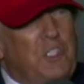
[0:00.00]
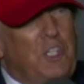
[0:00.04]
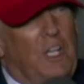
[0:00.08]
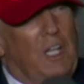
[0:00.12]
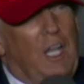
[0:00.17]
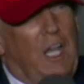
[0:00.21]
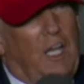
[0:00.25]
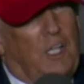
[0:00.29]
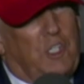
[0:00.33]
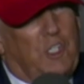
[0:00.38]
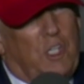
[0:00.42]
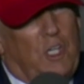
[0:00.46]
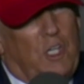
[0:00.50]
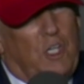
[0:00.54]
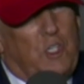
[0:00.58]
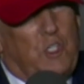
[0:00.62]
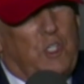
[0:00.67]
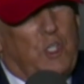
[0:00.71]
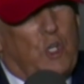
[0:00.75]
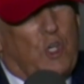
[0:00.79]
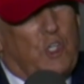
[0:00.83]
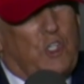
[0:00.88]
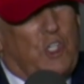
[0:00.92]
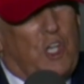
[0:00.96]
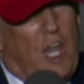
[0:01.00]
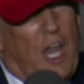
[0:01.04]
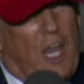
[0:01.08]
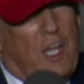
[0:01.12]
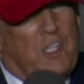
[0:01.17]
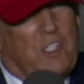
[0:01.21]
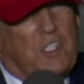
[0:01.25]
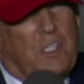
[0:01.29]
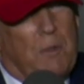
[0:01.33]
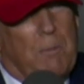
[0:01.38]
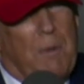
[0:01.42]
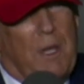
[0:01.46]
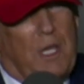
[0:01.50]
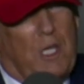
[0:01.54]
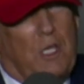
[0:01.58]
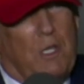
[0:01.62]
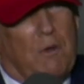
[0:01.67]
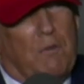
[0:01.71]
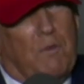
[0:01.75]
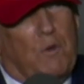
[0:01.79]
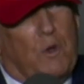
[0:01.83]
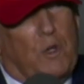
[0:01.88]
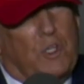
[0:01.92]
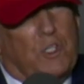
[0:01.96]
election is your chance to make your
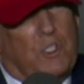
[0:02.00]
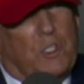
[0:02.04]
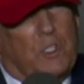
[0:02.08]
voice